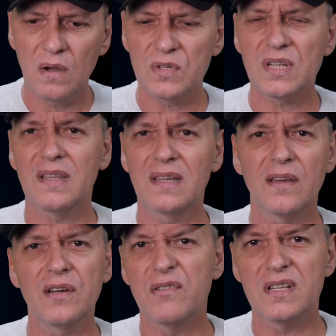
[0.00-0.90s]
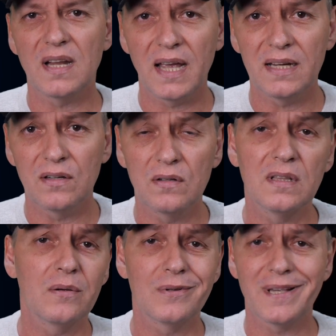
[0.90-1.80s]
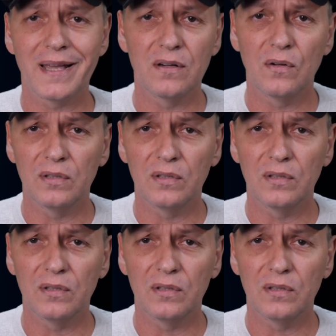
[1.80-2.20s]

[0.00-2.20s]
which I think the only reason I had it on there was I had an old